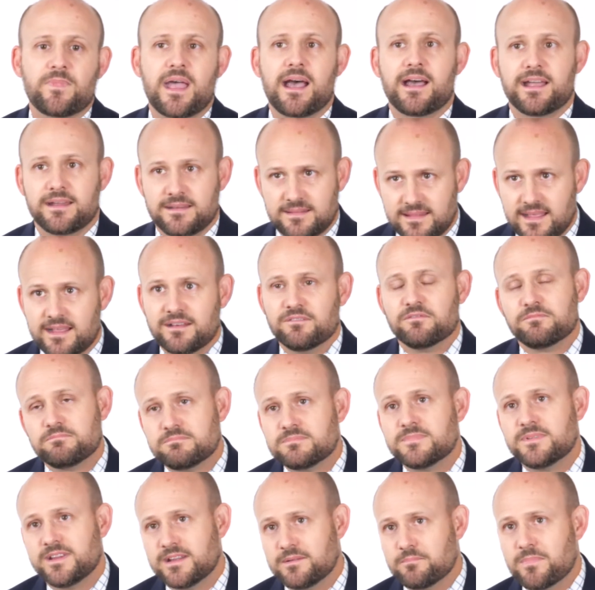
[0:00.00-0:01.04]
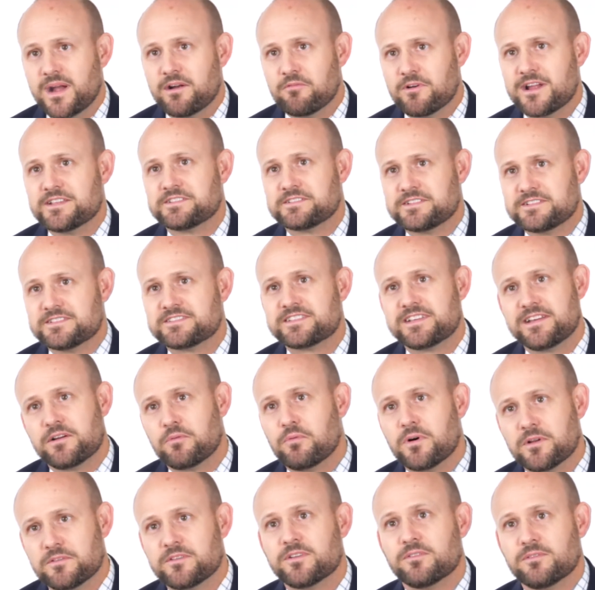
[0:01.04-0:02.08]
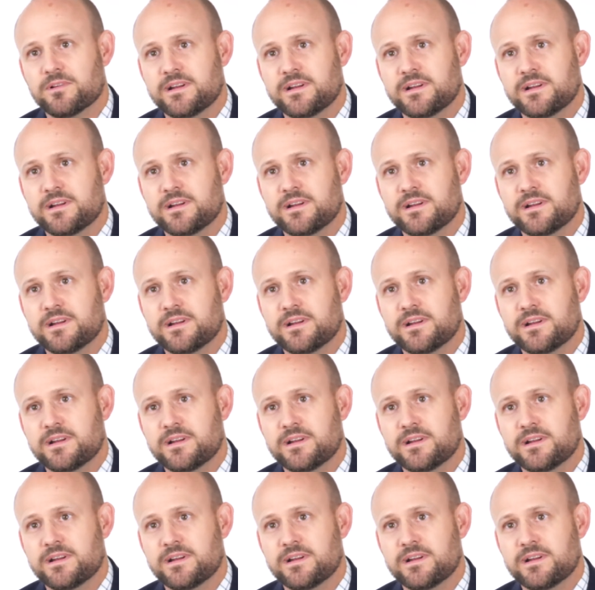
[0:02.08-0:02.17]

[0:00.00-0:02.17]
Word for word: I then did my residency at Walter